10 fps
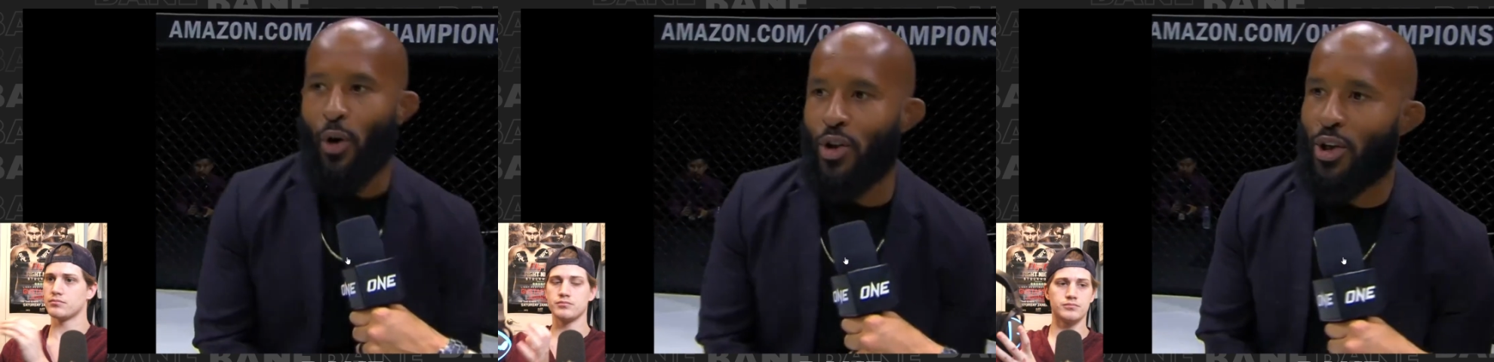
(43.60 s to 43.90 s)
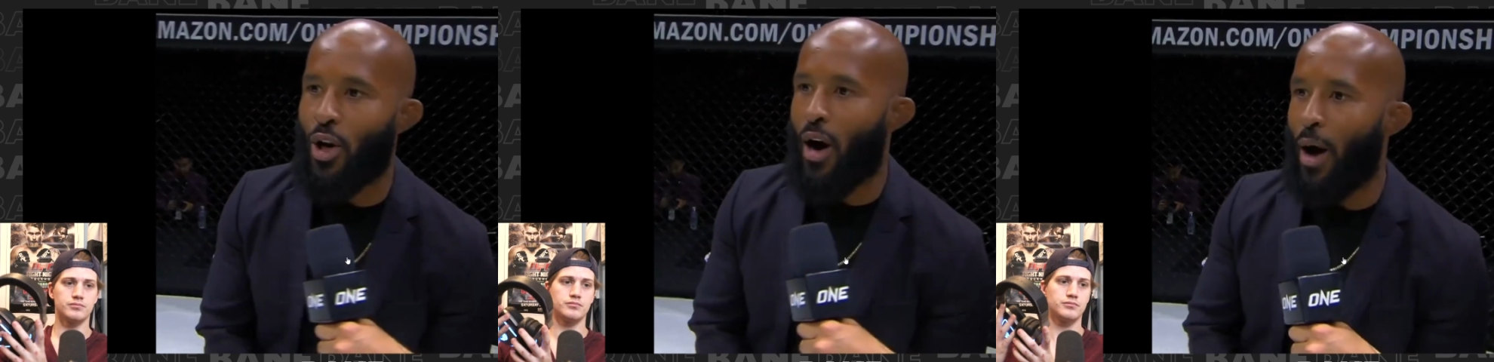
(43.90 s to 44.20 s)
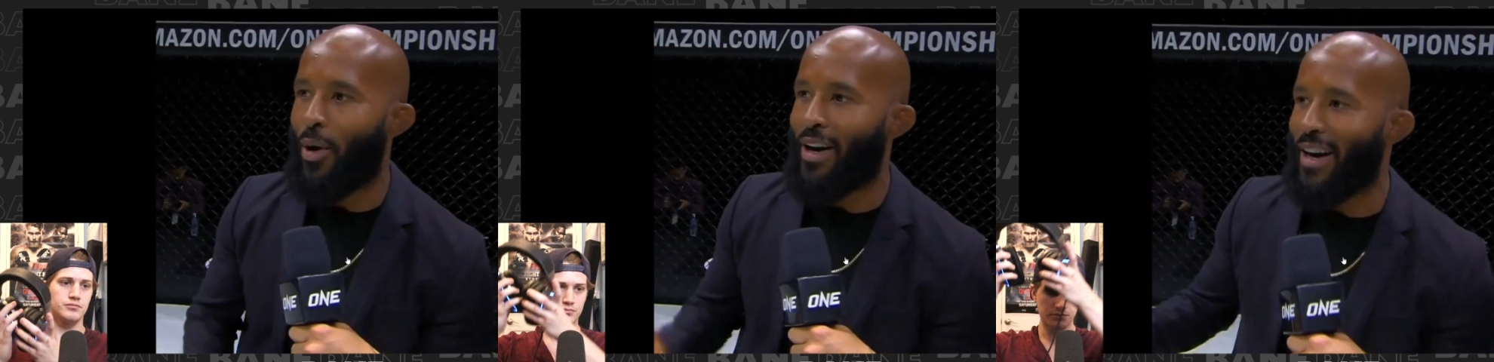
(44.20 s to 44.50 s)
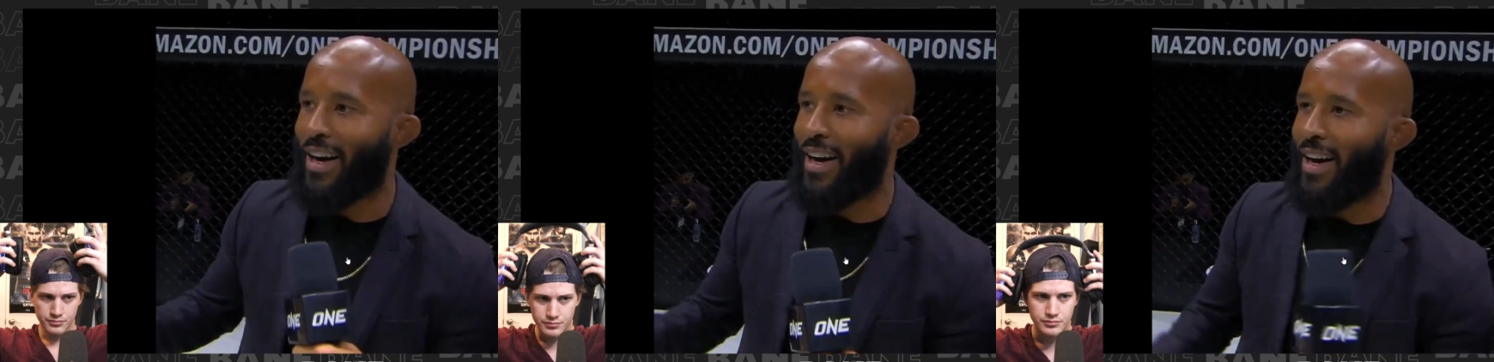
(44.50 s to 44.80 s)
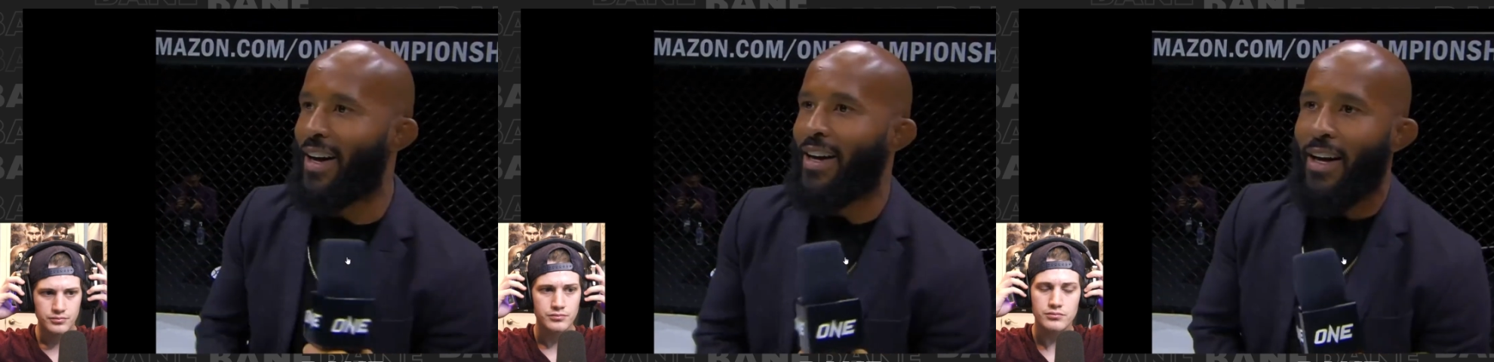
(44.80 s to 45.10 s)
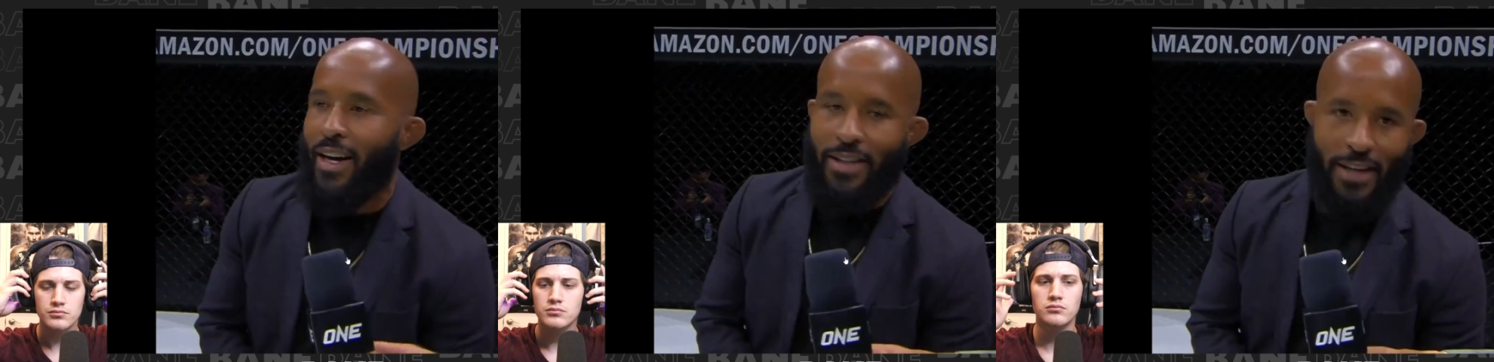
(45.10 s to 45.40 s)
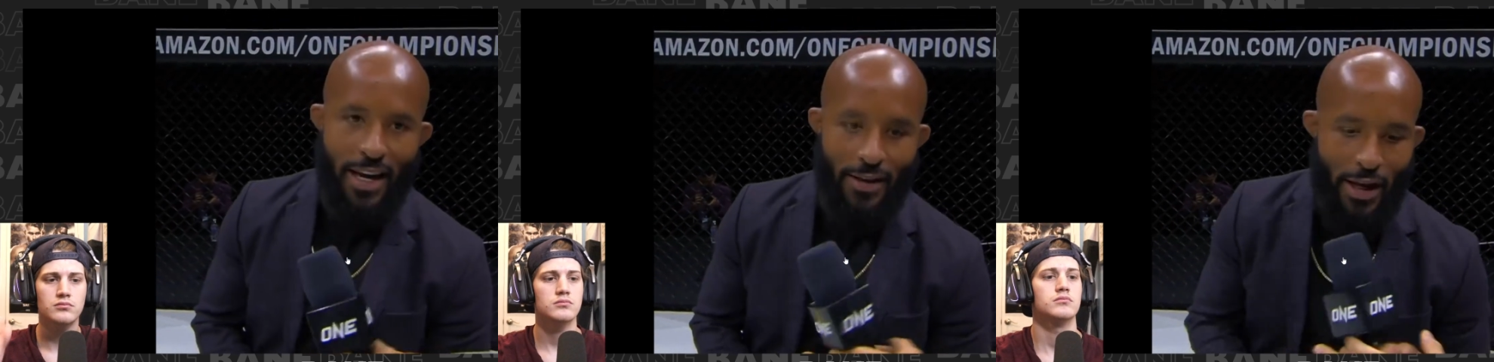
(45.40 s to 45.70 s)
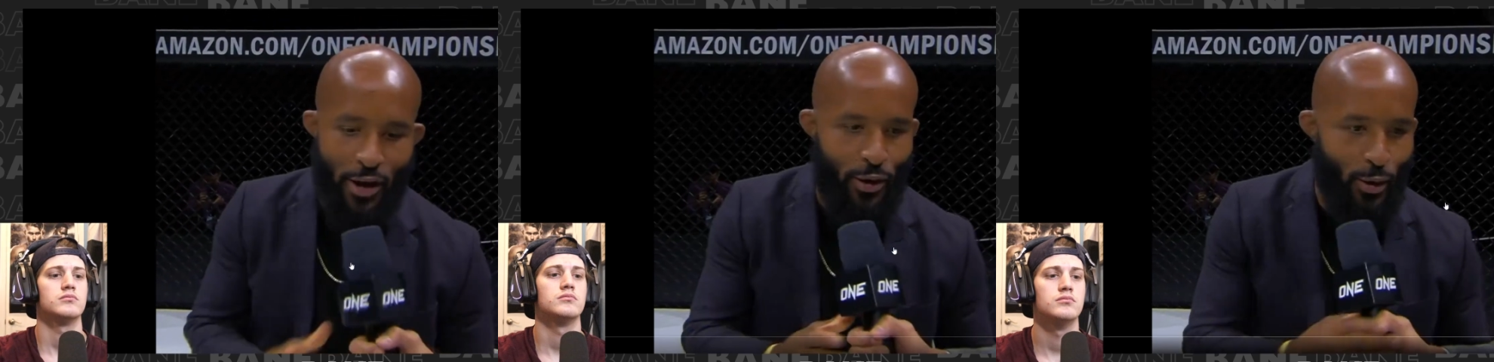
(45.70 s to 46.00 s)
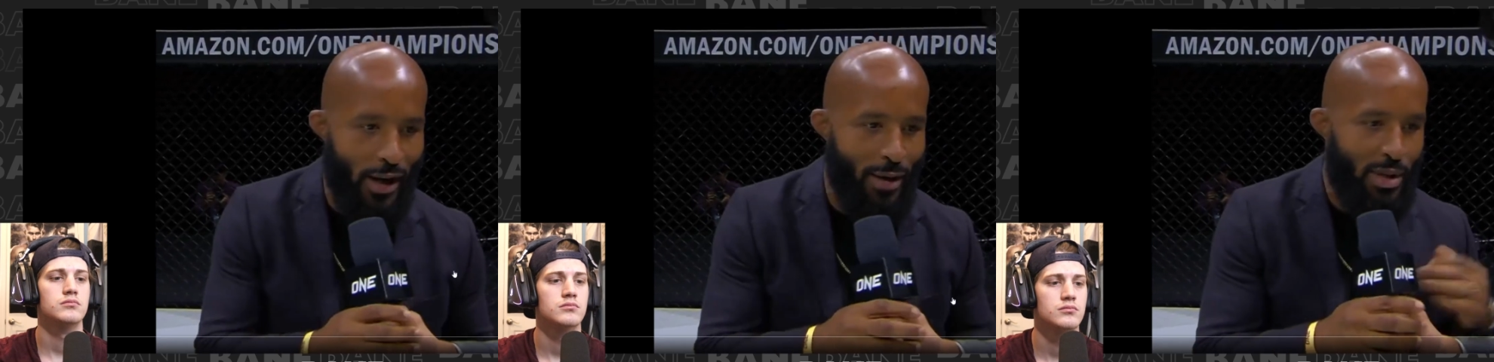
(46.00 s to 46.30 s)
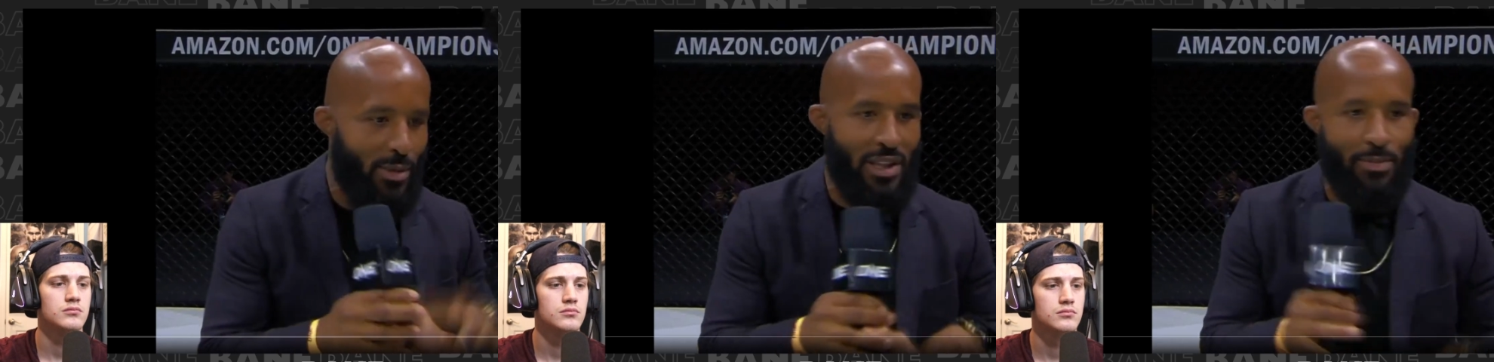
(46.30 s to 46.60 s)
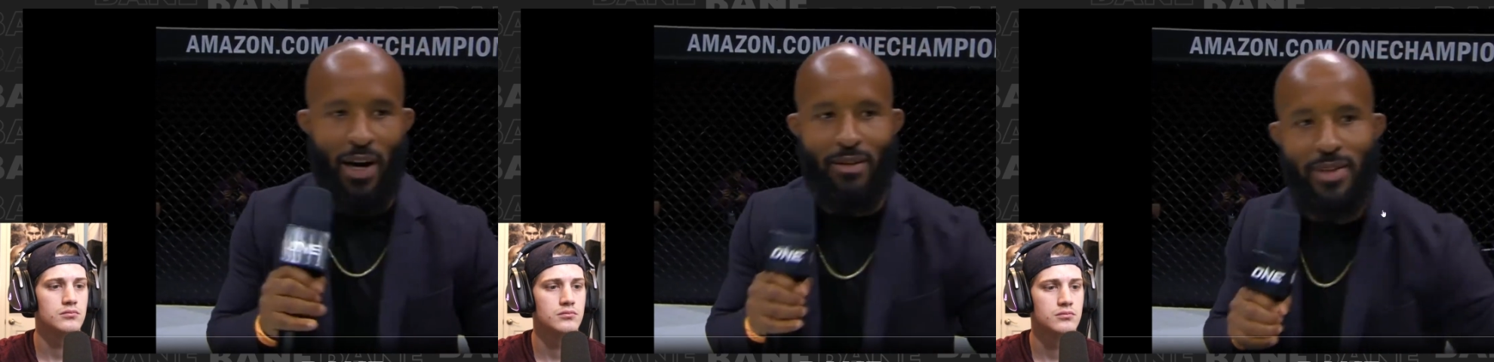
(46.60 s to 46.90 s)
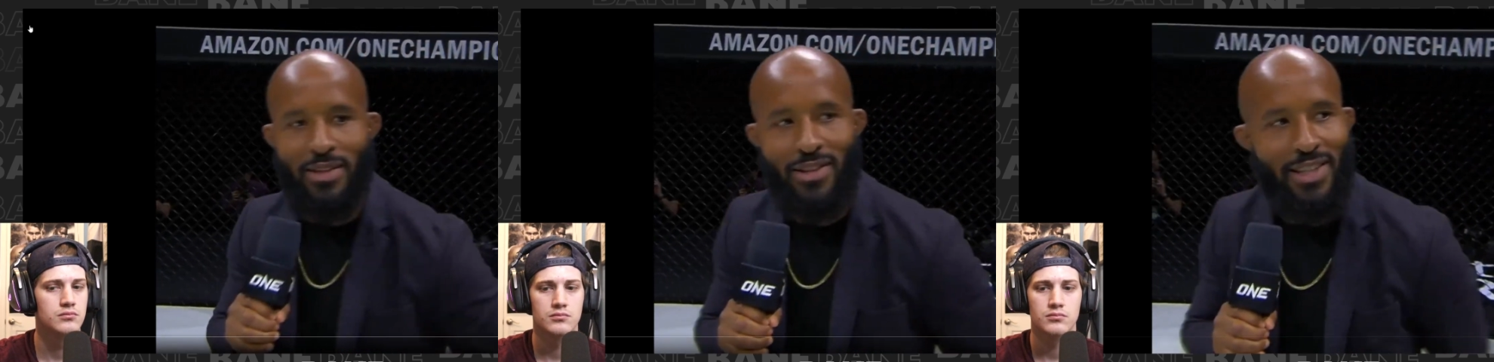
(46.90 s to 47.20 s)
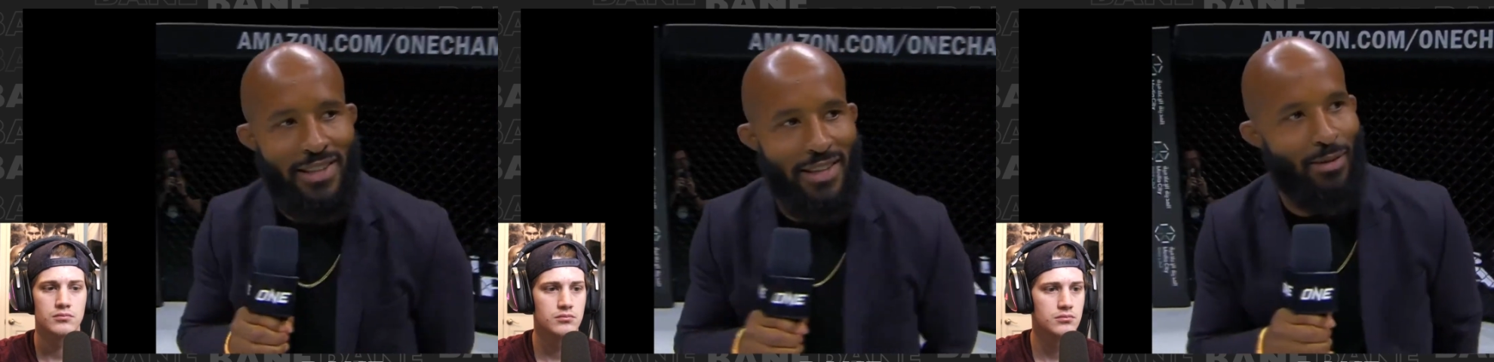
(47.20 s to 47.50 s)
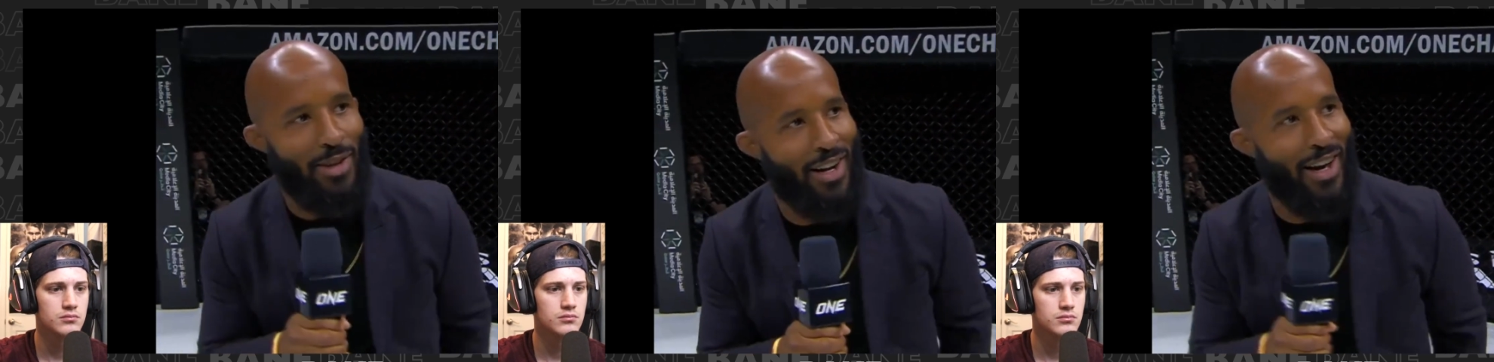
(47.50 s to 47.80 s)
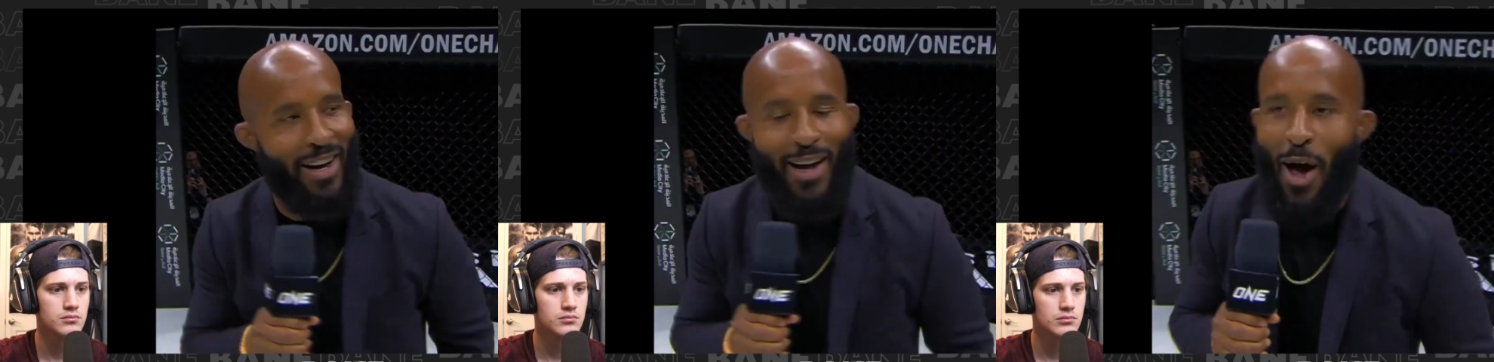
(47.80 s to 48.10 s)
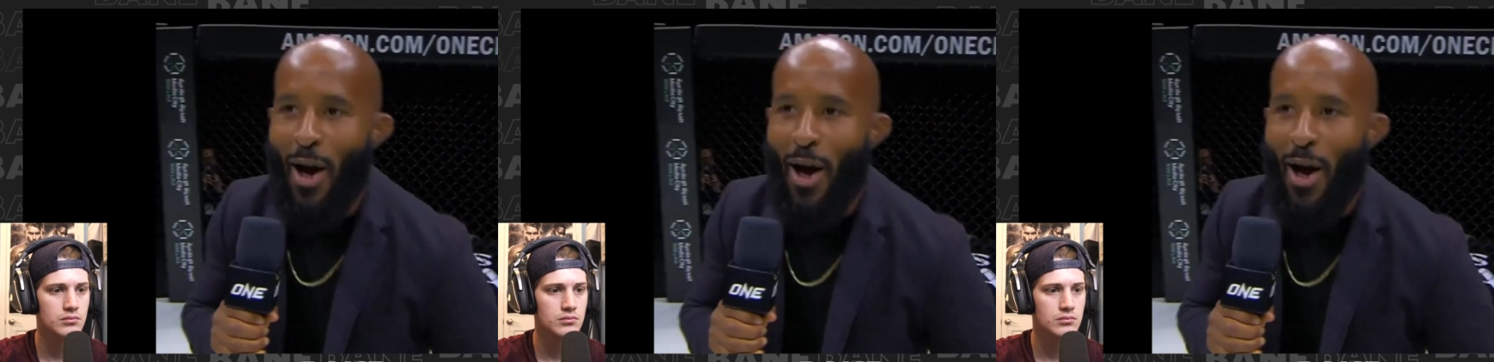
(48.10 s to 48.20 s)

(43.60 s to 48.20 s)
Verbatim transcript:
Speaker 1: first, you know, I want to uh, say thank you to. Uh, give me this mic, Mitch. God damn it. Uh,